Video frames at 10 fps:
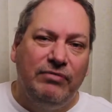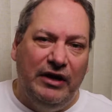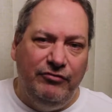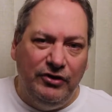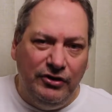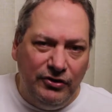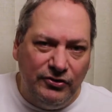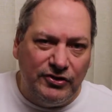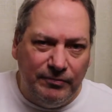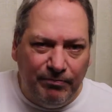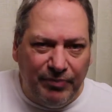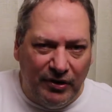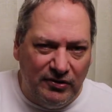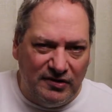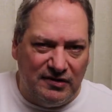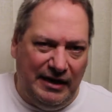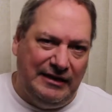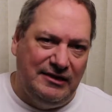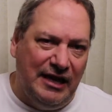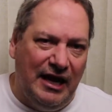If you use components
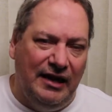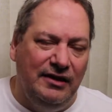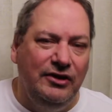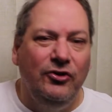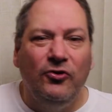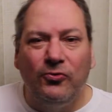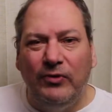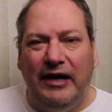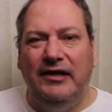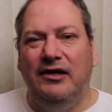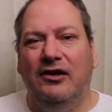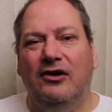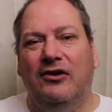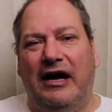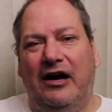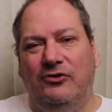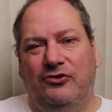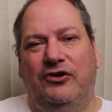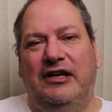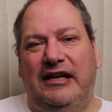like that you already know how
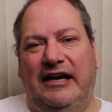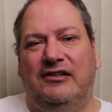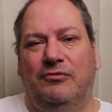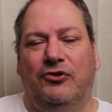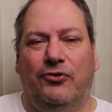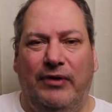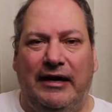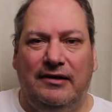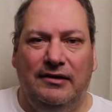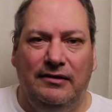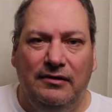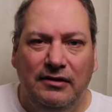to connect them correctly.